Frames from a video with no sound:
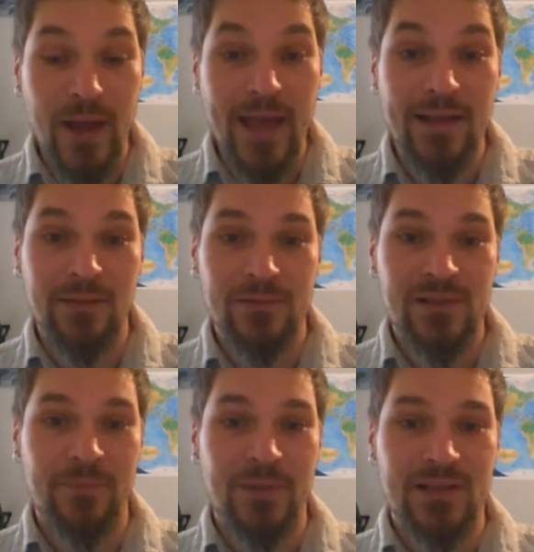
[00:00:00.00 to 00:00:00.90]
create
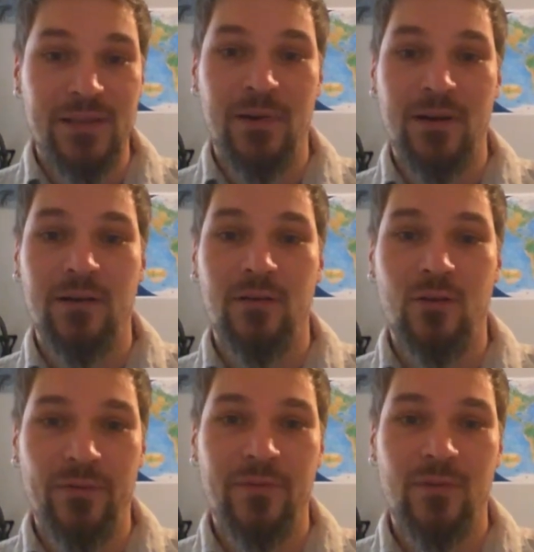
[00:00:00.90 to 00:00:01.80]
something similar
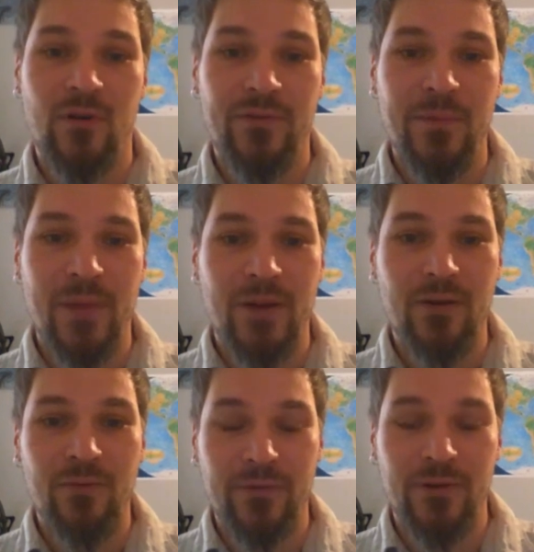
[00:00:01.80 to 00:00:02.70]
of the
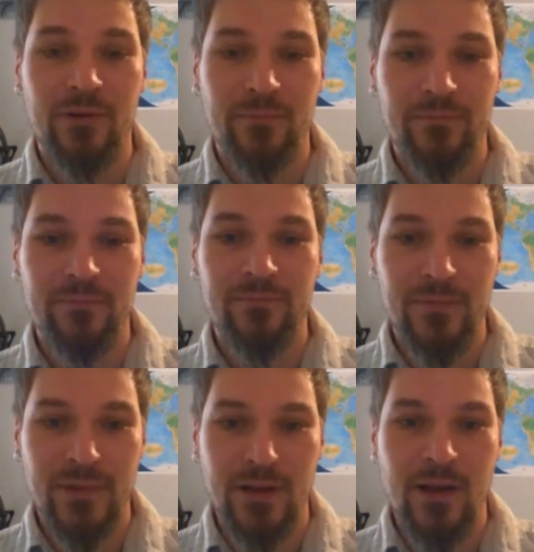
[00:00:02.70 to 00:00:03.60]
Mekong River.
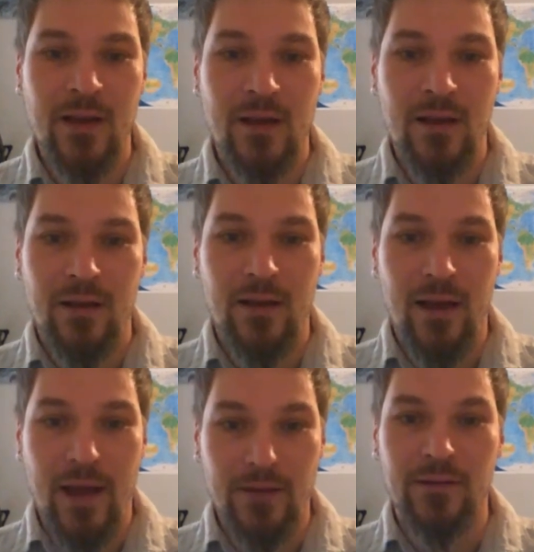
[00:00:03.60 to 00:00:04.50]

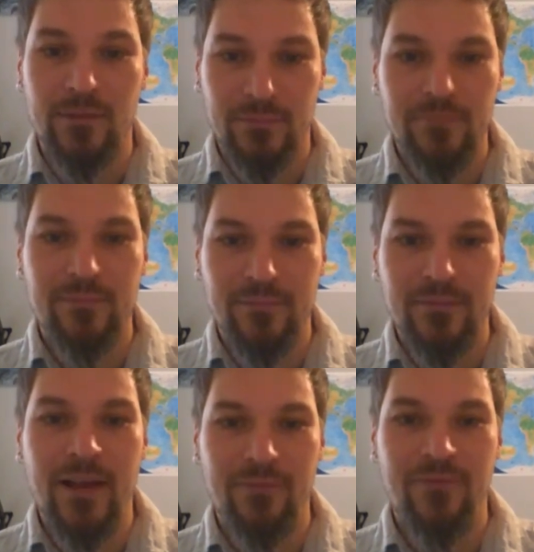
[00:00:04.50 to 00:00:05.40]
And
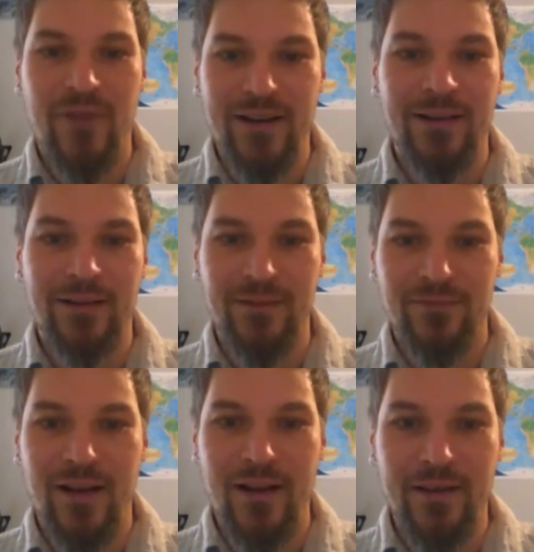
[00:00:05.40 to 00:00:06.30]
yeah, finally,
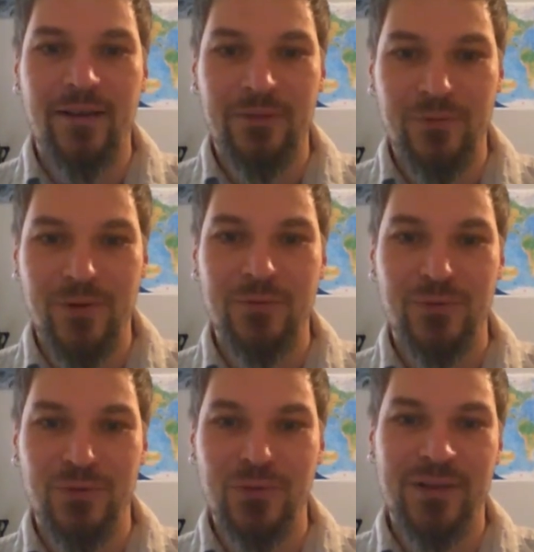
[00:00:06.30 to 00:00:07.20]
I got
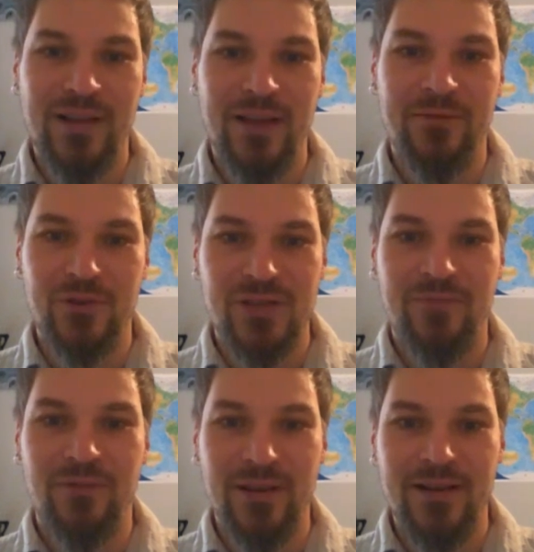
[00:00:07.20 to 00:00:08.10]
around to do it after
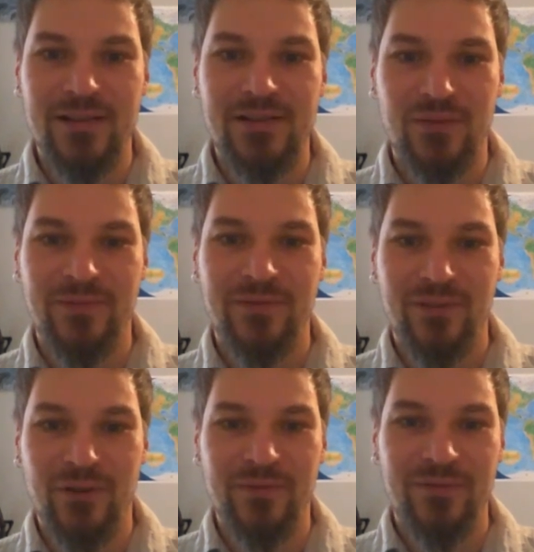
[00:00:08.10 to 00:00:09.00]
several years
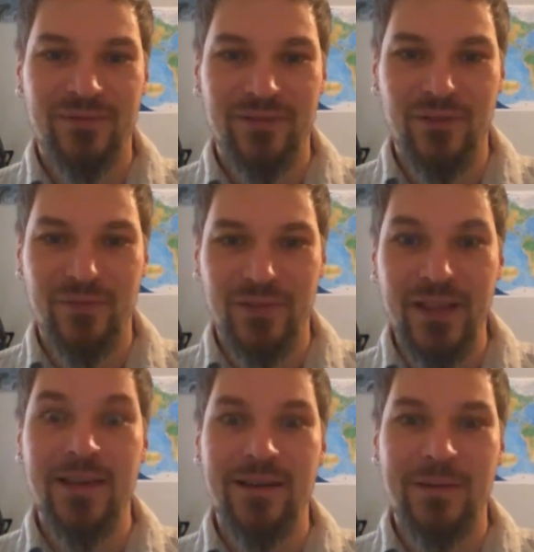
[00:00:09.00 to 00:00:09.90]
of
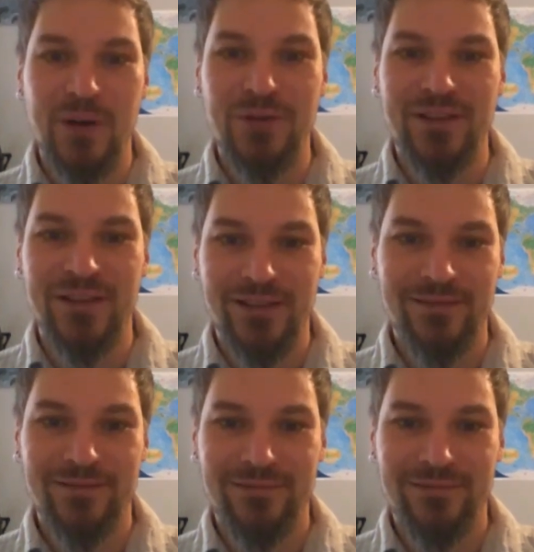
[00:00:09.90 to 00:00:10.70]
thinking about it.